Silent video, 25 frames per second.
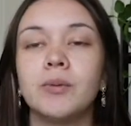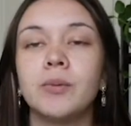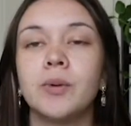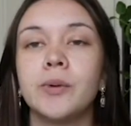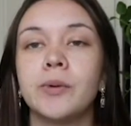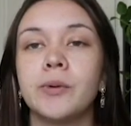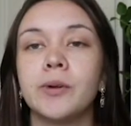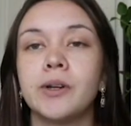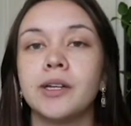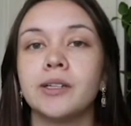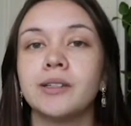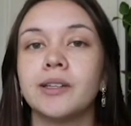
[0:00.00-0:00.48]

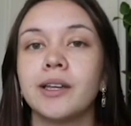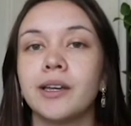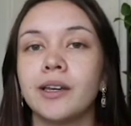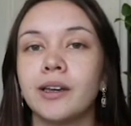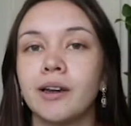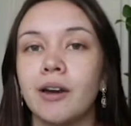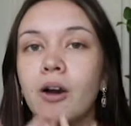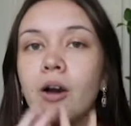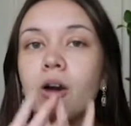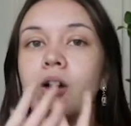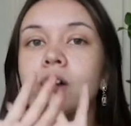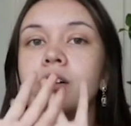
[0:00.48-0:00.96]
but we're in
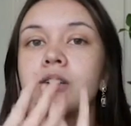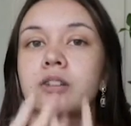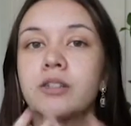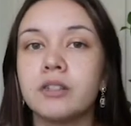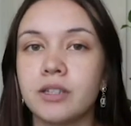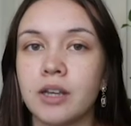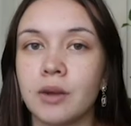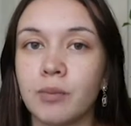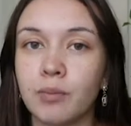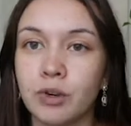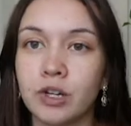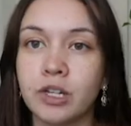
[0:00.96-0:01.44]
like our
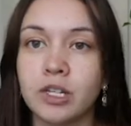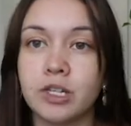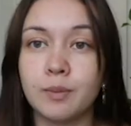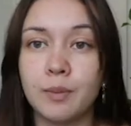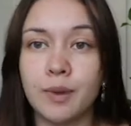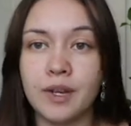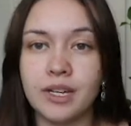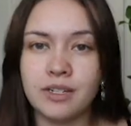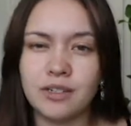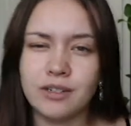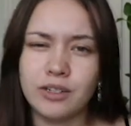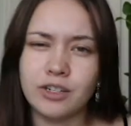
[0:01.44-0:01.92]
separate
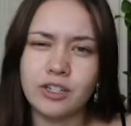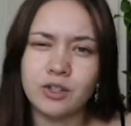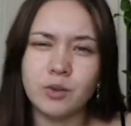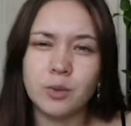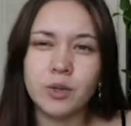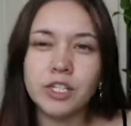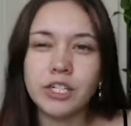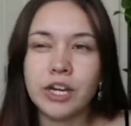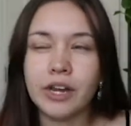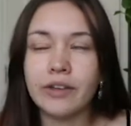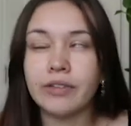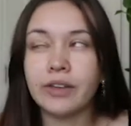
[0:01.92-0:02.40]
spaces,
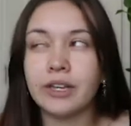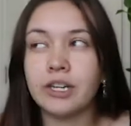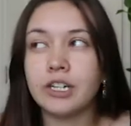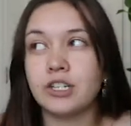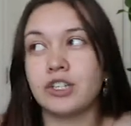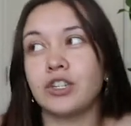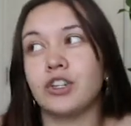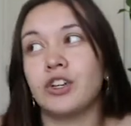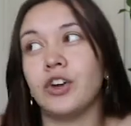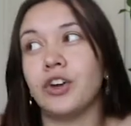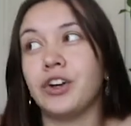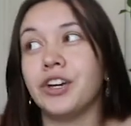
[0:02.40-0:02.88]
which I think
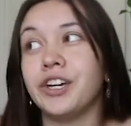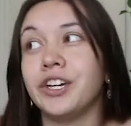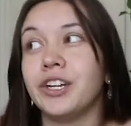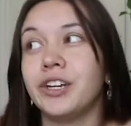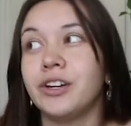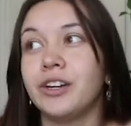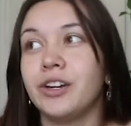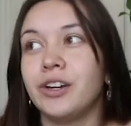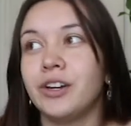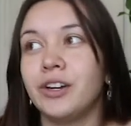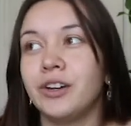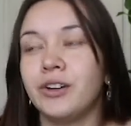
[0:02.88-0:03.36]
is
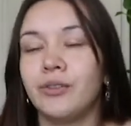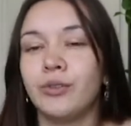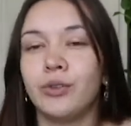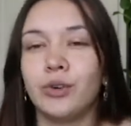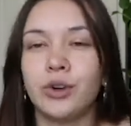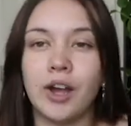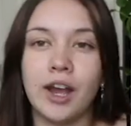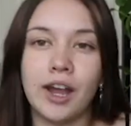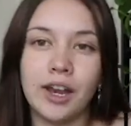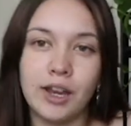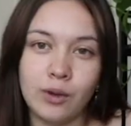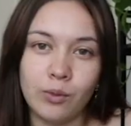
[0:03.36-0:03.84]
good
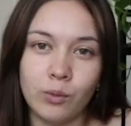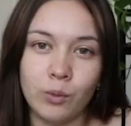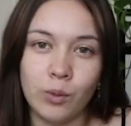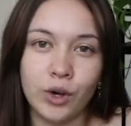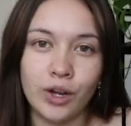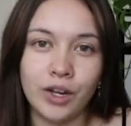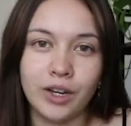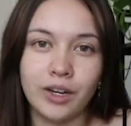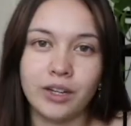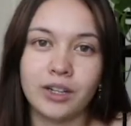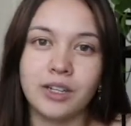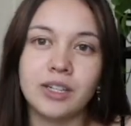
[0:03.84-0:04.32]
for
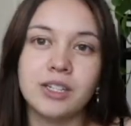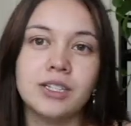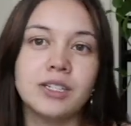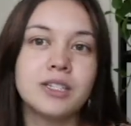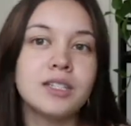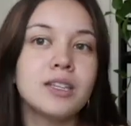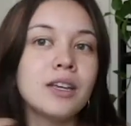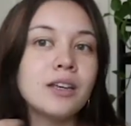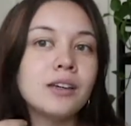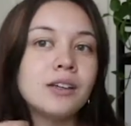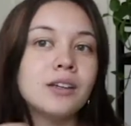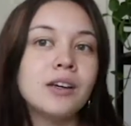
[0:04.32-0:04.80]
anyone
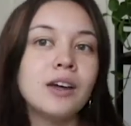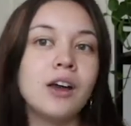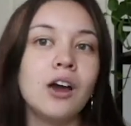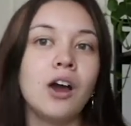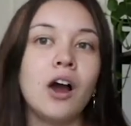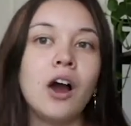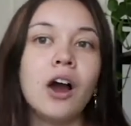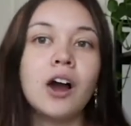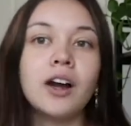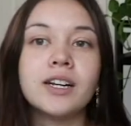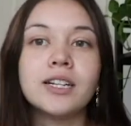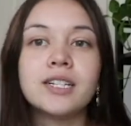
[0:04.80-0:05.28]
because
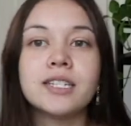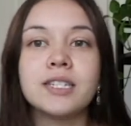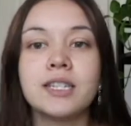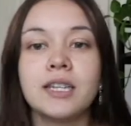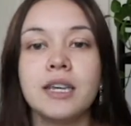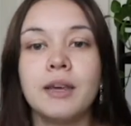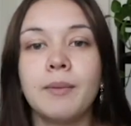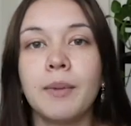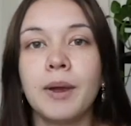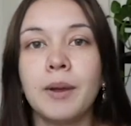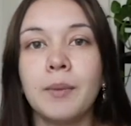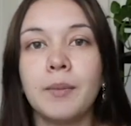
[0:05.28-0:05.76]

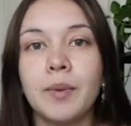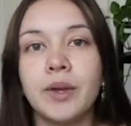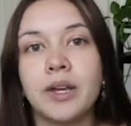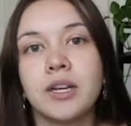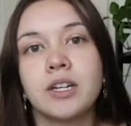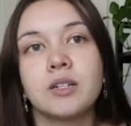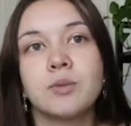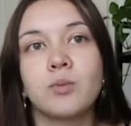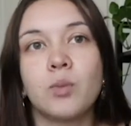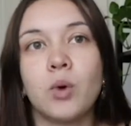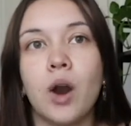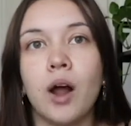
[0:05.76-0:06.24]
Honestly, my
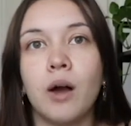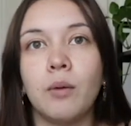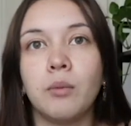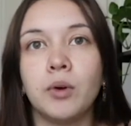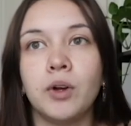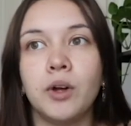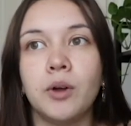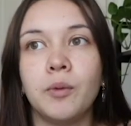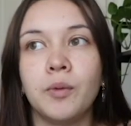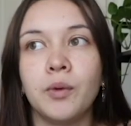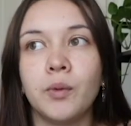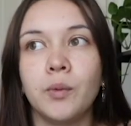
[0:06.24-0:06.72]
biggest
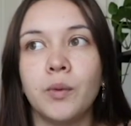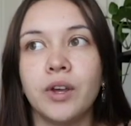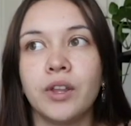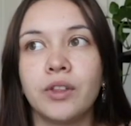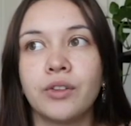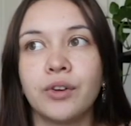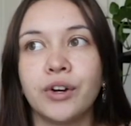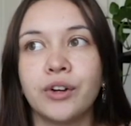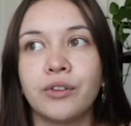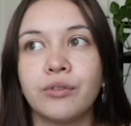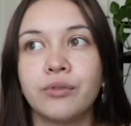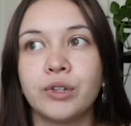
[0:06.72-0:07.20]
problem
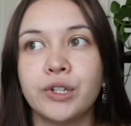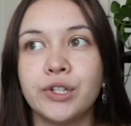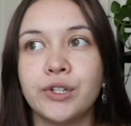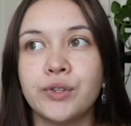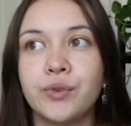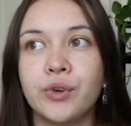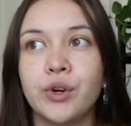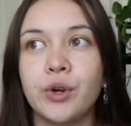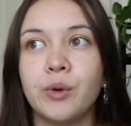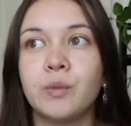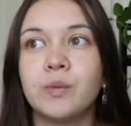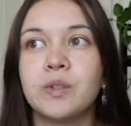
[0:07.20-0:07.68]
with our
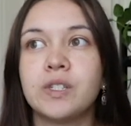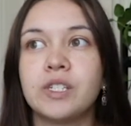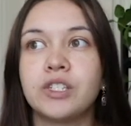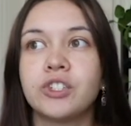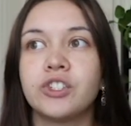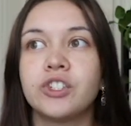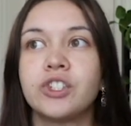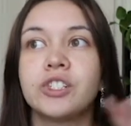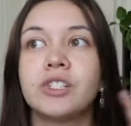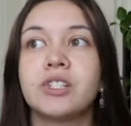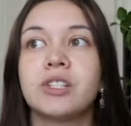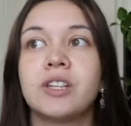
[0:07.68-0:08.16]
first room was
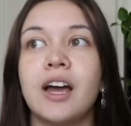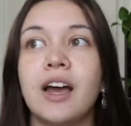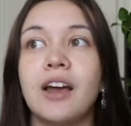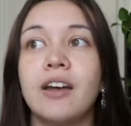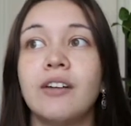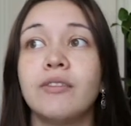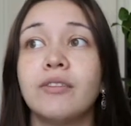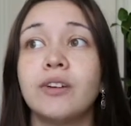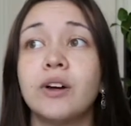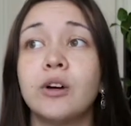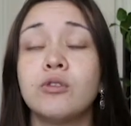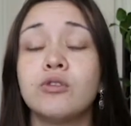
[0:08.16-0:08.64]
just
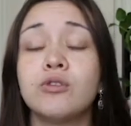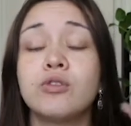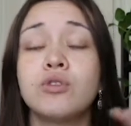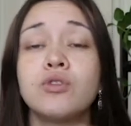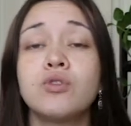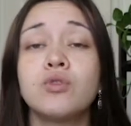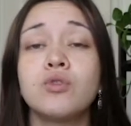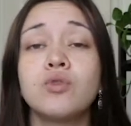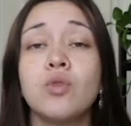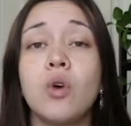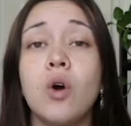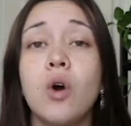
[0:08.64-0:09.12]
that it felt
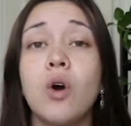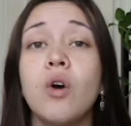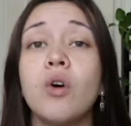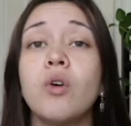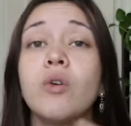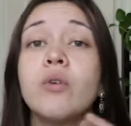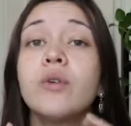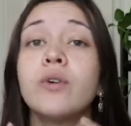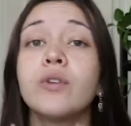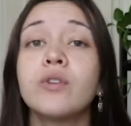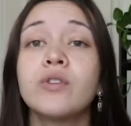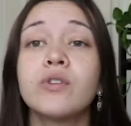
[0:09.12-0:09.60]

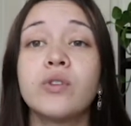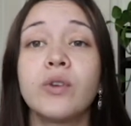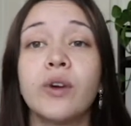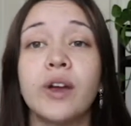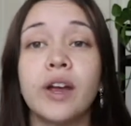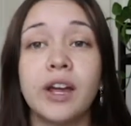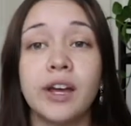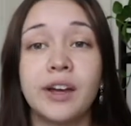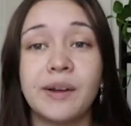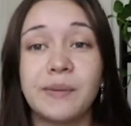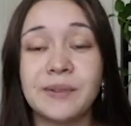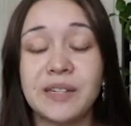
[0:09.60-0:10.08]
so
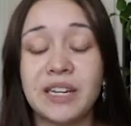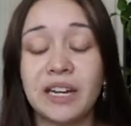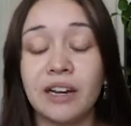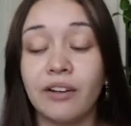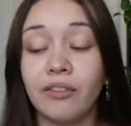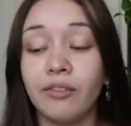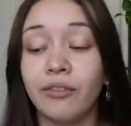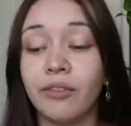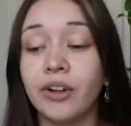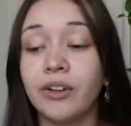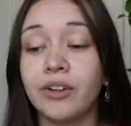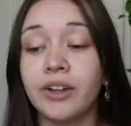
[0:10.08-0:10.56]
cramped and
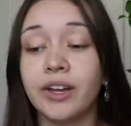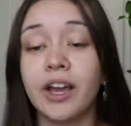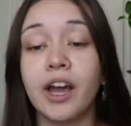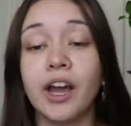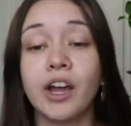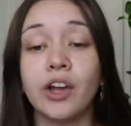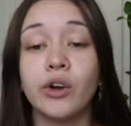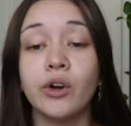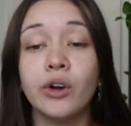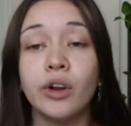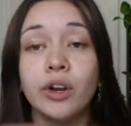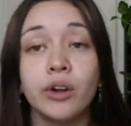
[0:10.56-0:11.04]
I felt like
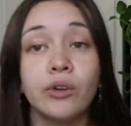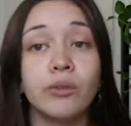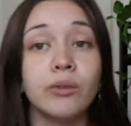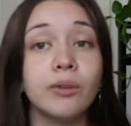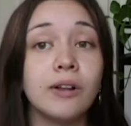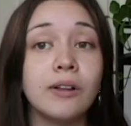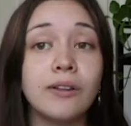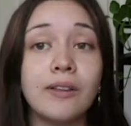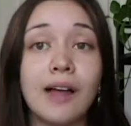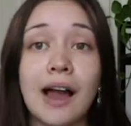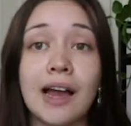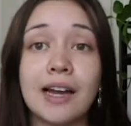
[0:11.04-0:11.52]
I couldn't
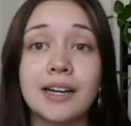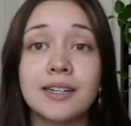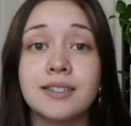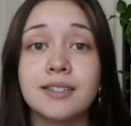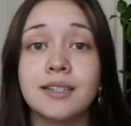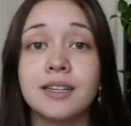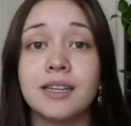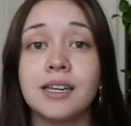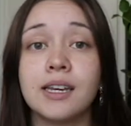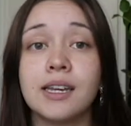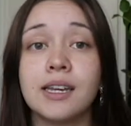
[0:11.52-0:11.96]
relax in